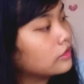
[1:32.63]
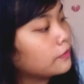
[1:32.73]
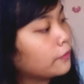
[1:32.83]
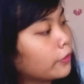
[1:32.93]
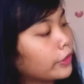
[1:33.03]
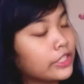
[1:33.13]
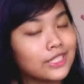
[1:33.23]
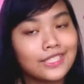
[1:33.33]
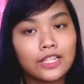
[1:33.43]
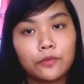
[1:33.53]
this for
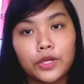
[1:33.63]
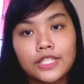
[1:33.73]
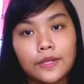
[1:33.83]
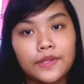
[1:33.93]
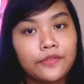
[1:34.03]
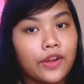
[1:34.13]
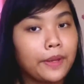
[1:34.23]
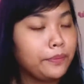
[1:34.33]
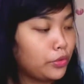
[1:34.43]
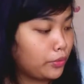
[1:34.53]

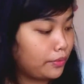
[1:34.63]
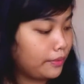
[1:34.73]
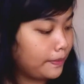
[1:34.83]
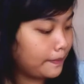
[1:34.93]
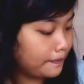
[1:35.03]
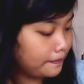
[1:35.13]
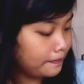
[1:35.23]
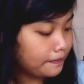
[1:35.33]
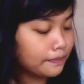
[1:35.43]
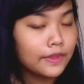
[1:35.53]

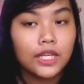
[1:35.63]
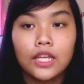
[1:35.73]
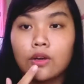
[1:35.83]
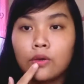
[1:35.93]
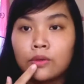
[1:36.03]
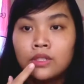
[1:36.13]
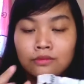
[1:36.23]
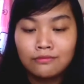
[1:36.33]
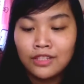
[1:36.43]
16.75.